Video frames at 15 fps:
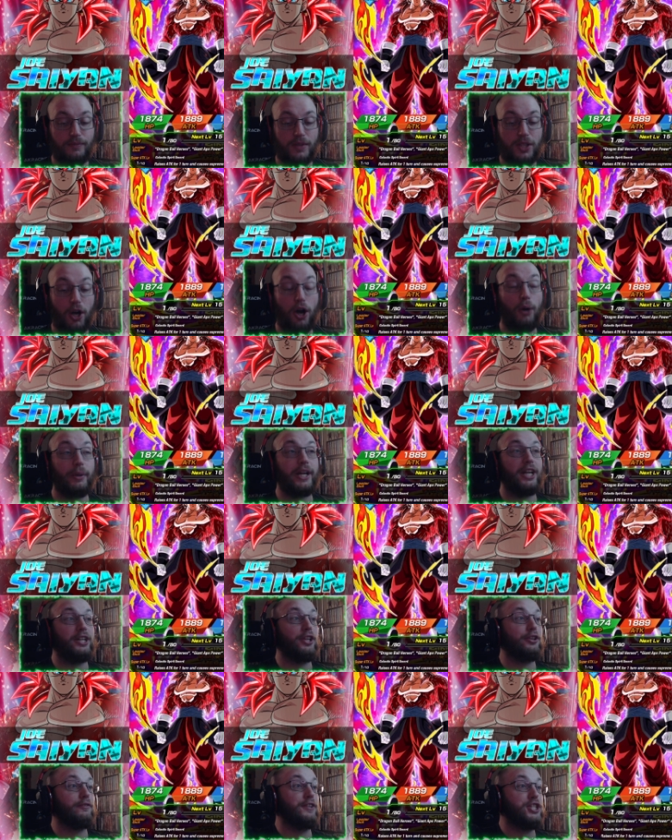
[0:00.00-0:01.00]
Oh, we got
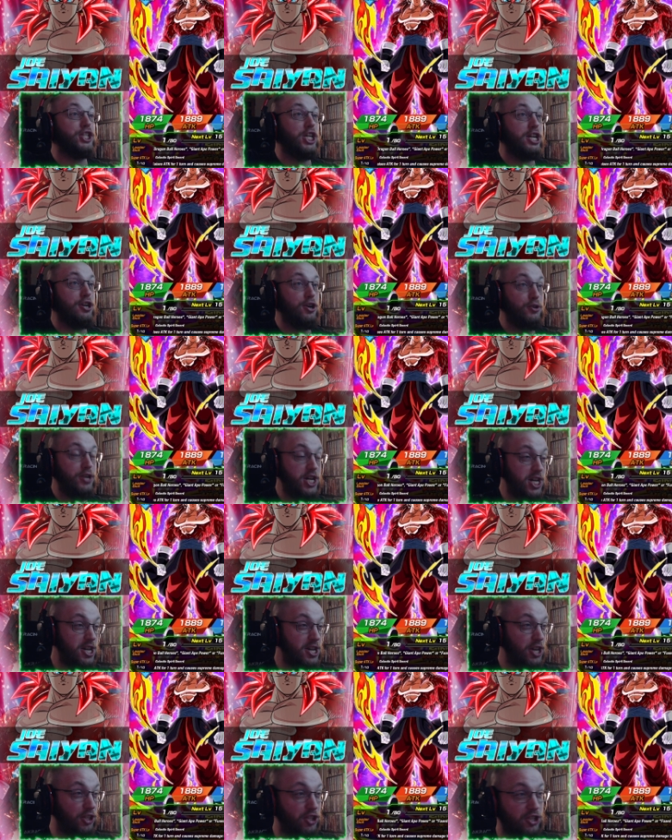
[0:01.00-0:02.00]
another Vegito.
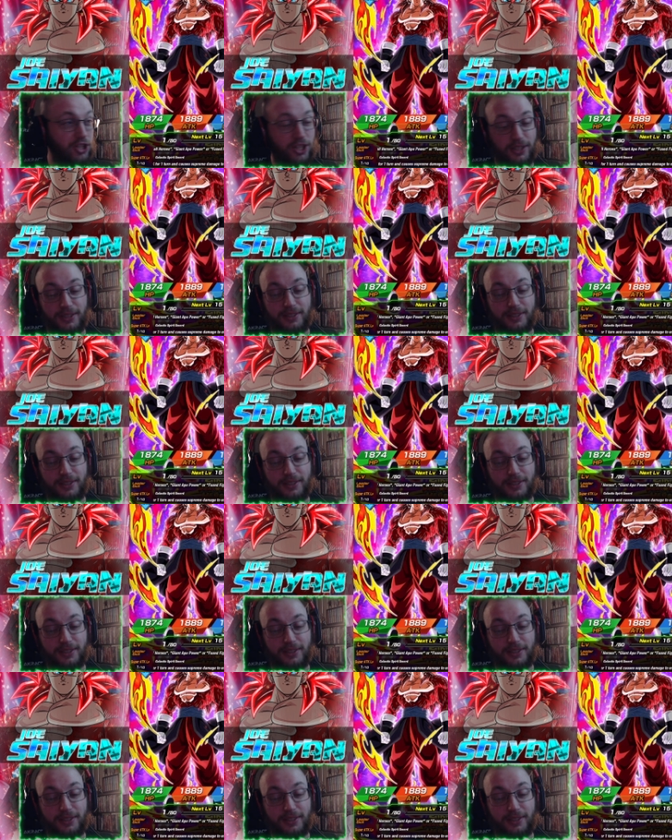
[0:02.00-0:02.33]
Yes!